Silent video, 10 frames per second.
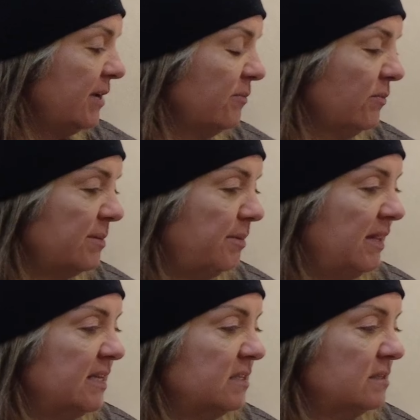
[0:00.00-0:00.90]
and
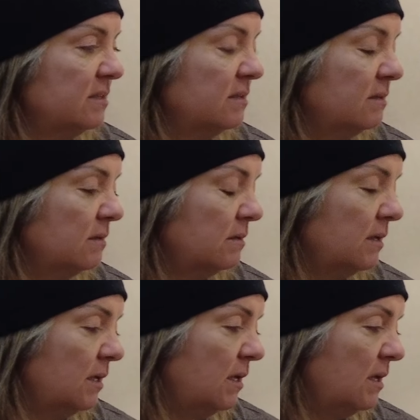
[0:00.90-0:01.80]
replace,
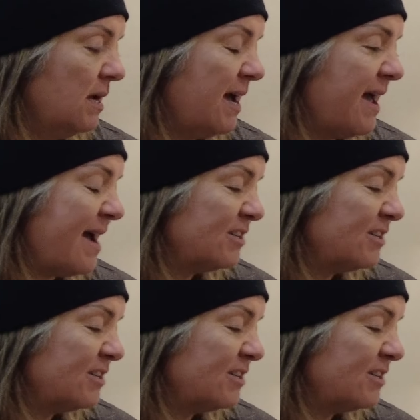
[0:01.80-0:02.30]
I,